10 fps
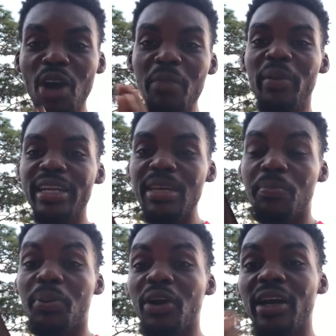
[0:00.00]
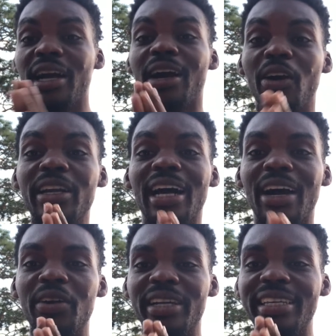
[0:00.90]
money
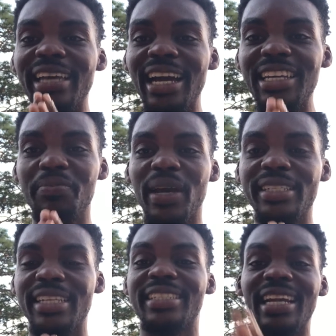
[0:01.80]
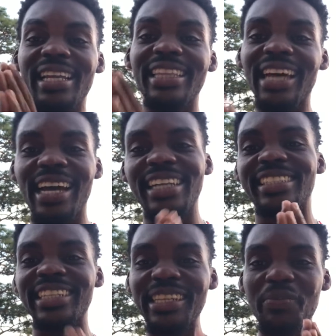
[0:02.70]
on a yearly basis than an entire
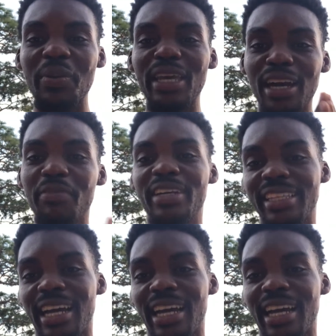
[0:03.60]
GDP of an entire